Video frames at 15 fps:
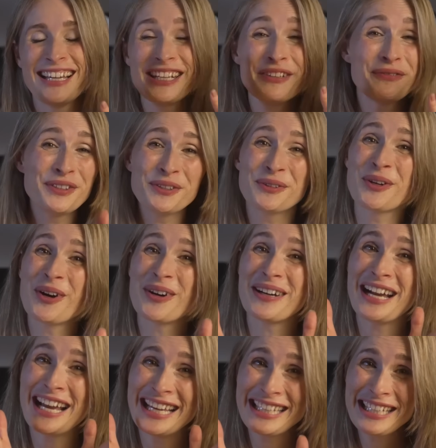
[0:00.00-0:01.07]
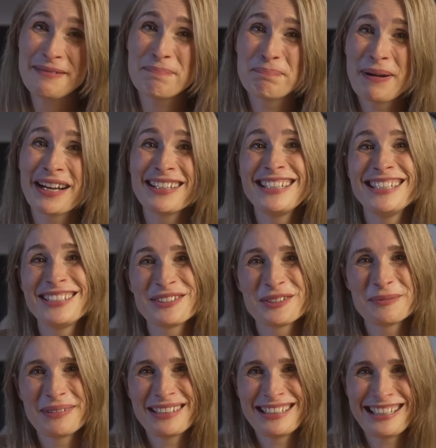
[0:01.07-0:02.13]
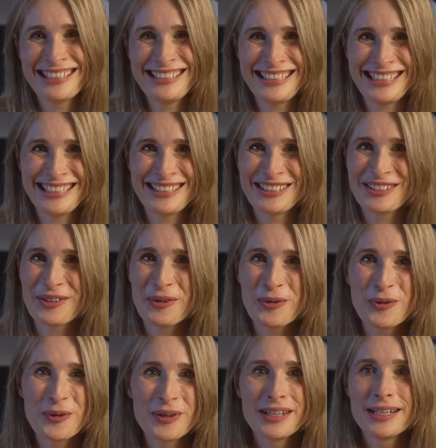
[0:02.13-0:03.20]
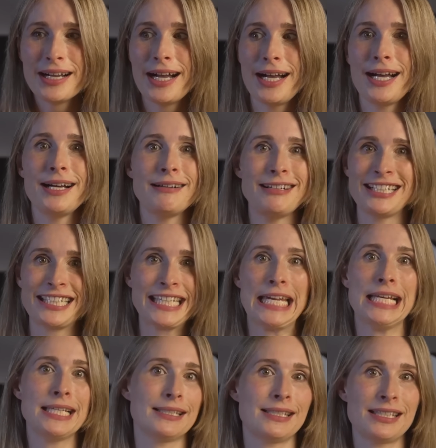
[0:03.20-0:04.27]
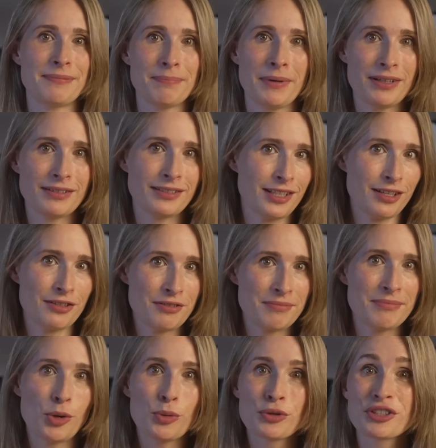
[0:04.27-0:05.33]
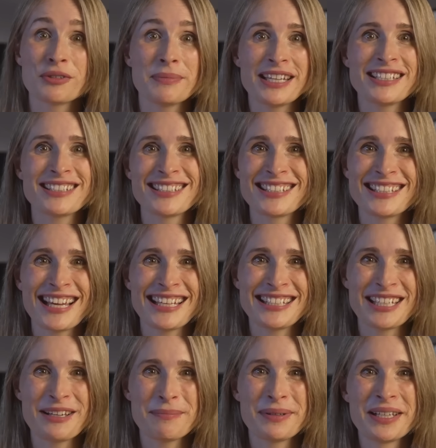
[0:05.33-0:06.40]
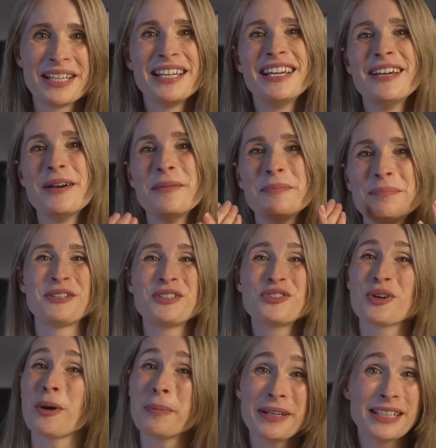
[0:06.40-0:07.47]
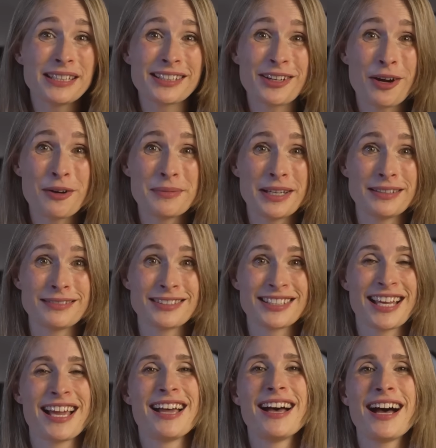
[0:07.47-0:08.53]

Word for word: And have you got any punny doorbell ideas or a killer smart home automation setup? Drop it in the comments.